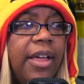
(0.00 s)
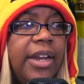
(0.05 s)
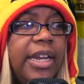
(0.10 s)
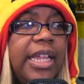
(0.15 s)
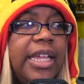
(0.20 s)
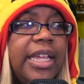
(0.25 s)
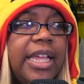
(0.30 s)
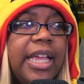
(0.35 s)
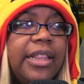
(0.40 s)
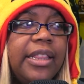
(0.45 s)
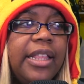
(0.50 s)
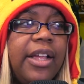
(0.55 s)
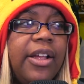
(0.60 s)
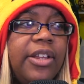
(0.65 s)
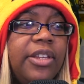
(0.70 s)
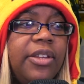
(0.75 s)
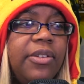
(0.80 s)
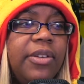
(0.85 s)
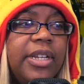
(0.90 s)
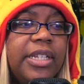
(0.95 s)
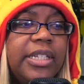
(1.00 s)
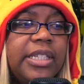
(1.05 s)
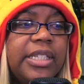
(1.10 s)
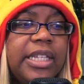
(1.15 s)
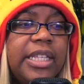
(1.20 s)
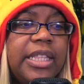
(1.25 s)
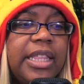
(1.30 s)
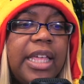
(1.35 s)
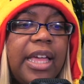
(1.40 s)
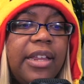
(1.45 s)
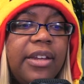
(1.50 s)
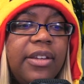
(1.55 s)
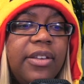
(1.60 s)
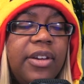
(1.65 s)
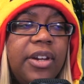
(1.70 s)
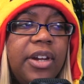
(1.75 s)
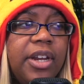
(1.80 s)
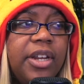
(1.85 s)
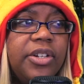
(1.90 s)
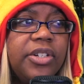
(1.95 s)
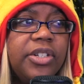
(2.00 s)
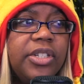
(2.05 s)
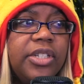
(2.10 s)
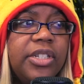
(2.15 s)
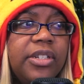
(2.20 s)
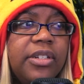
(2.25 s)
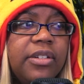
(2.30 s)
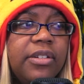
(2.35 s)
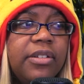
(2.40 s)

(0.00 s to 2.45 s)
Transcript: he get there and you didn't see that? You didn't understand?